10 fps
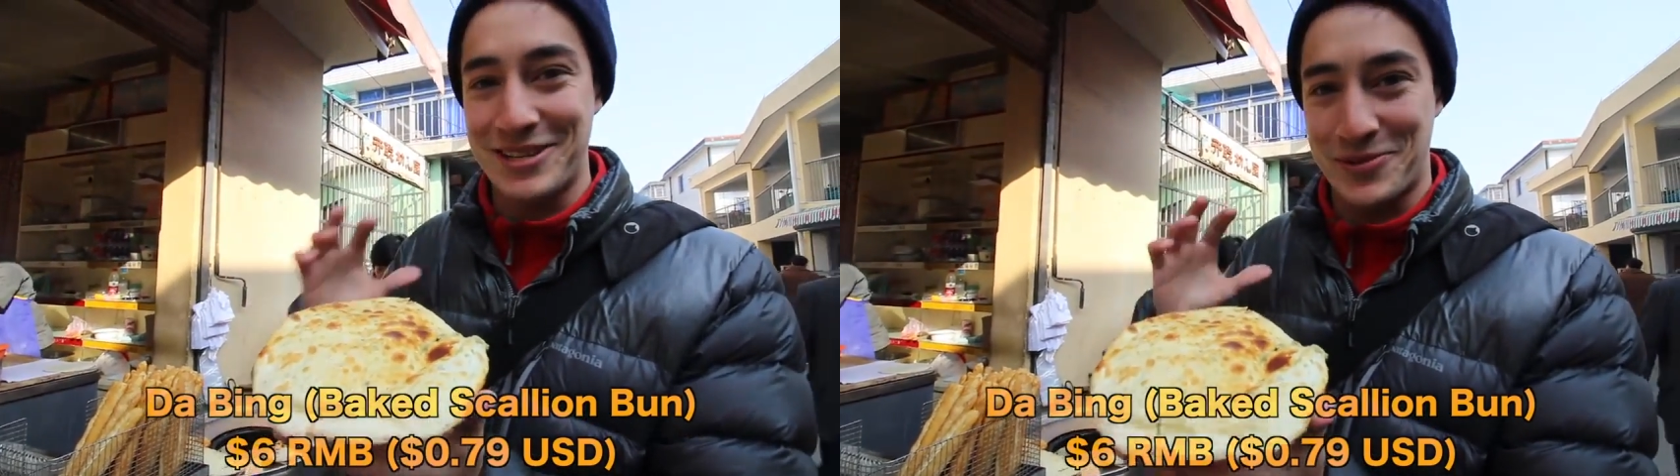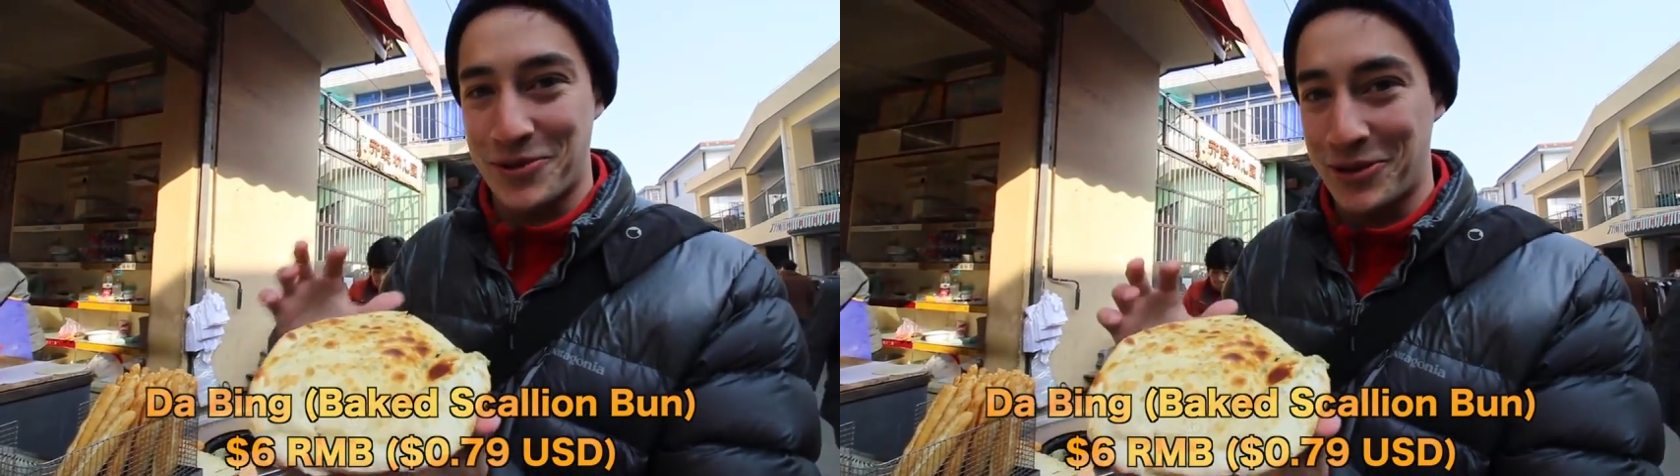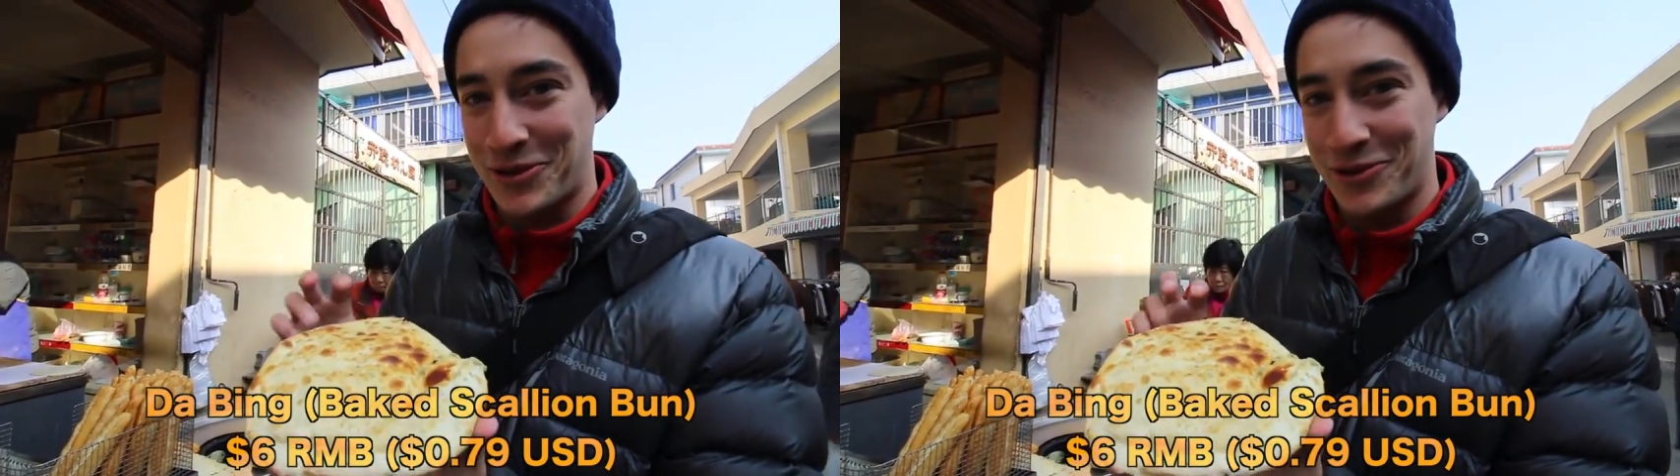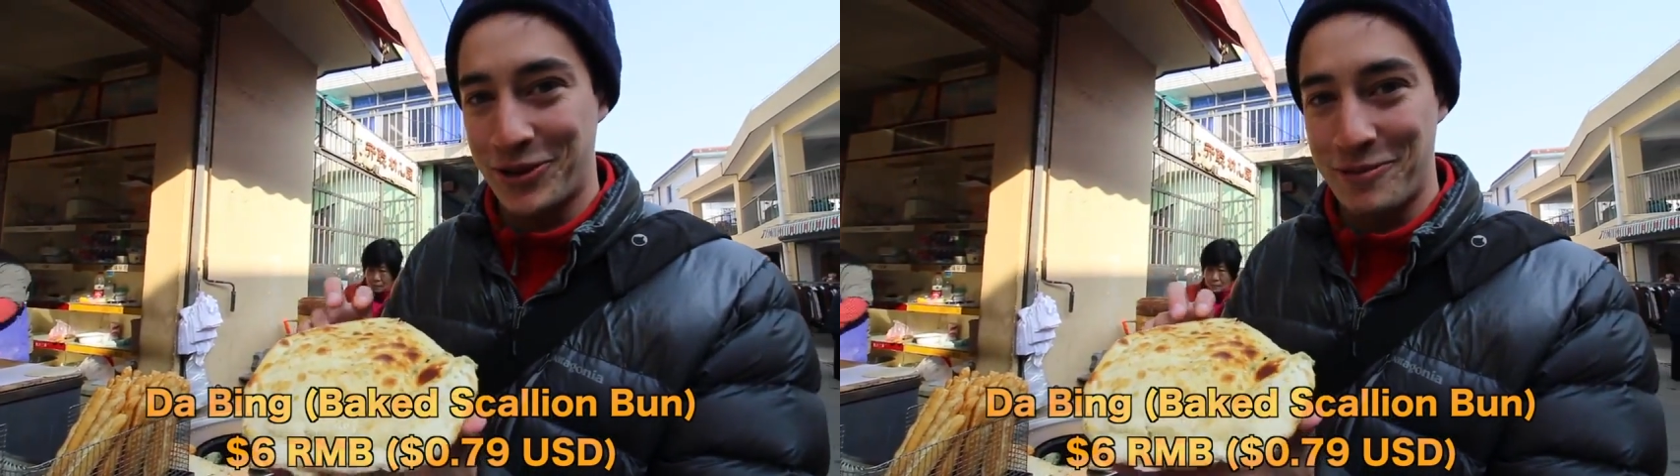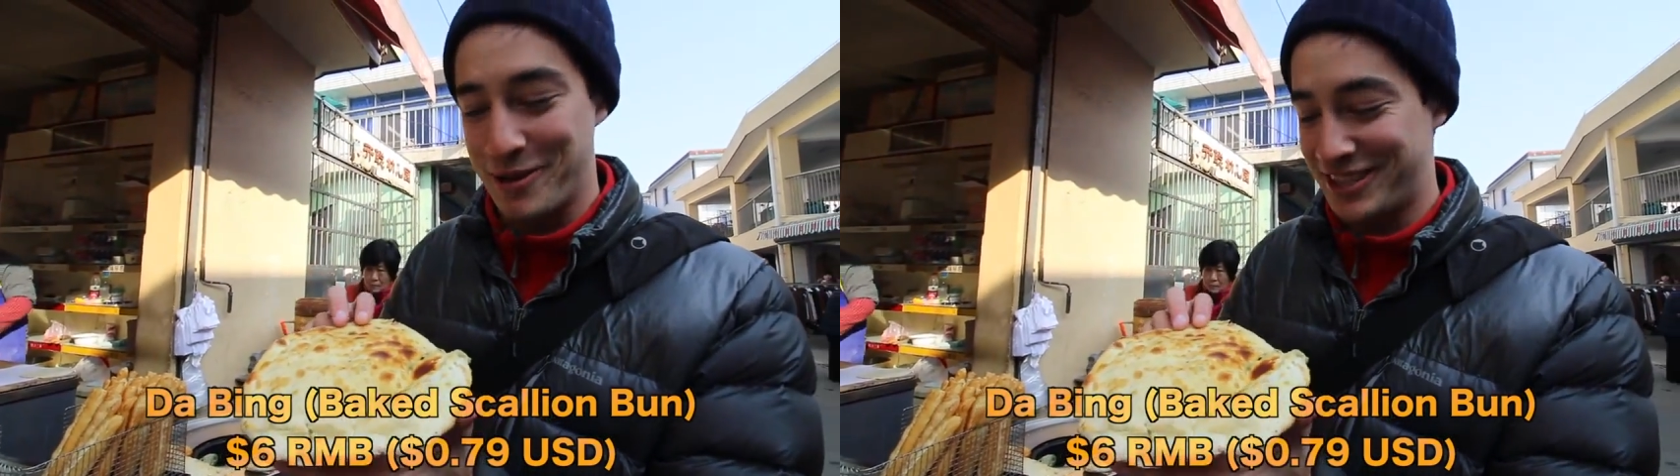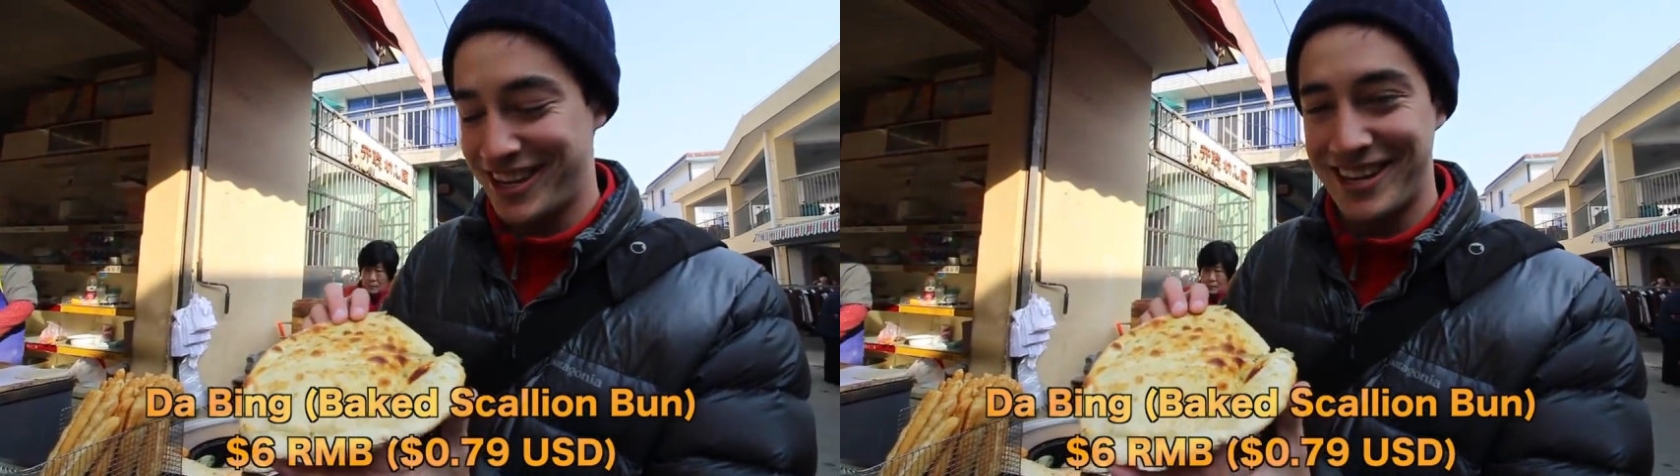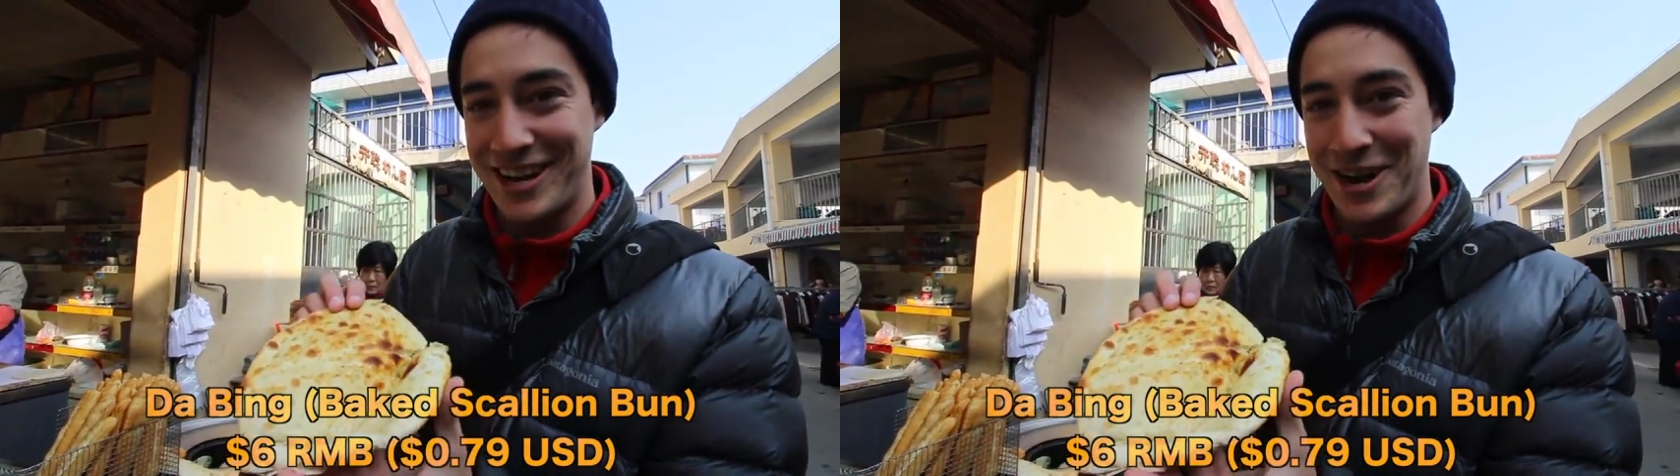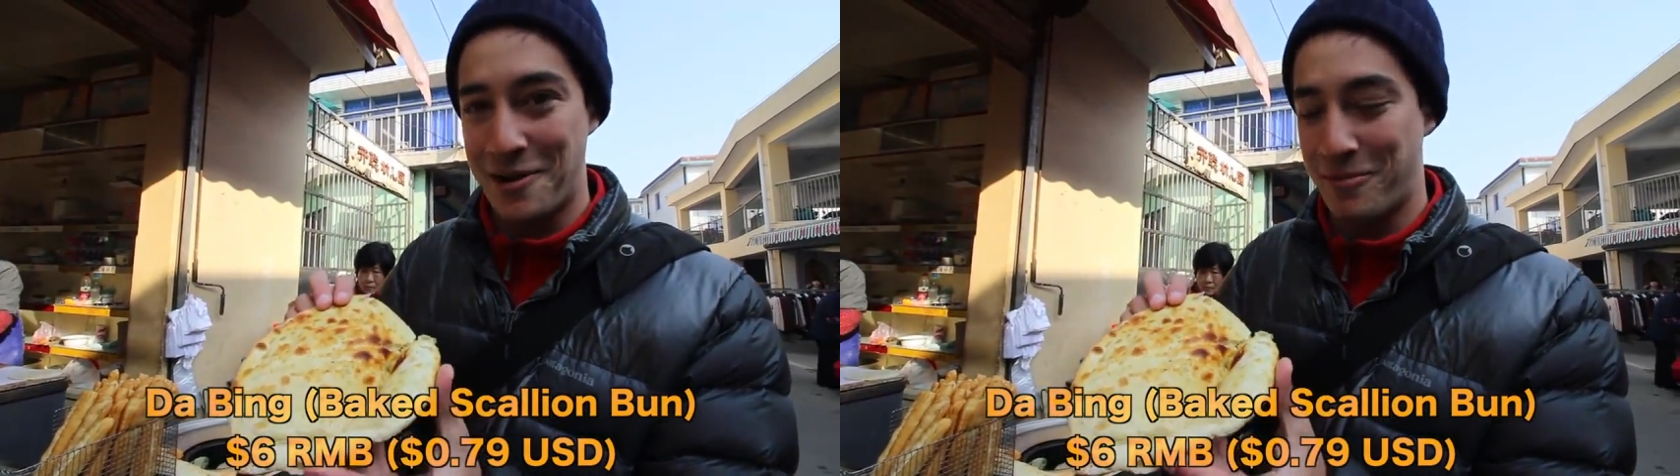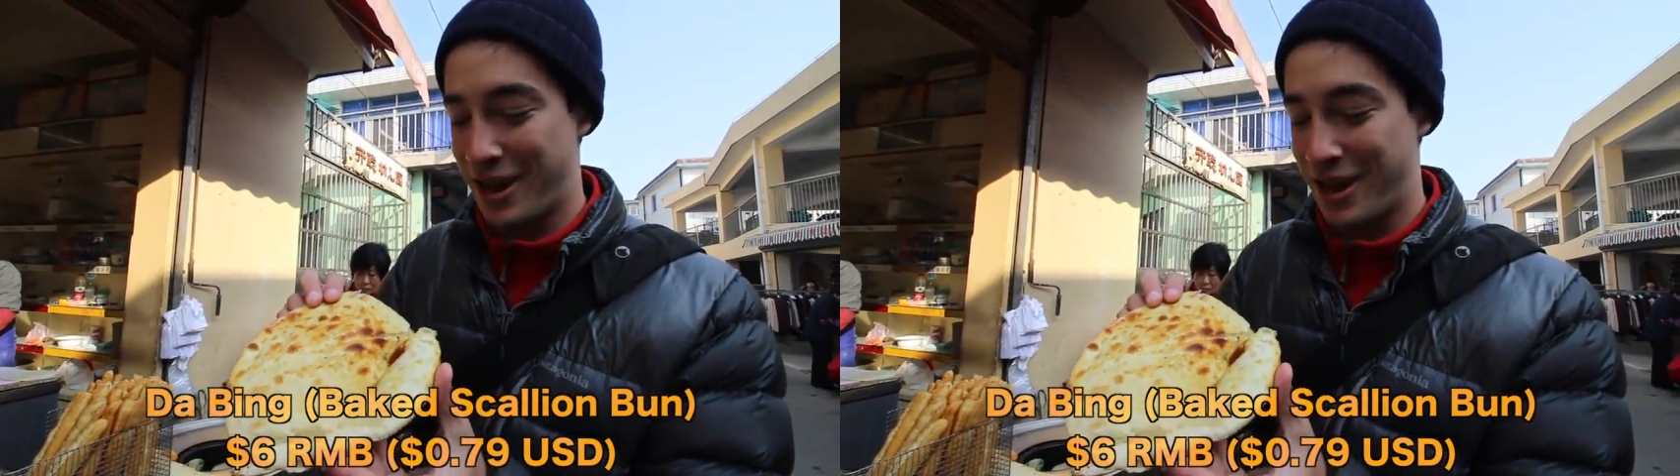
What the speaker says: It's really, really busy in here,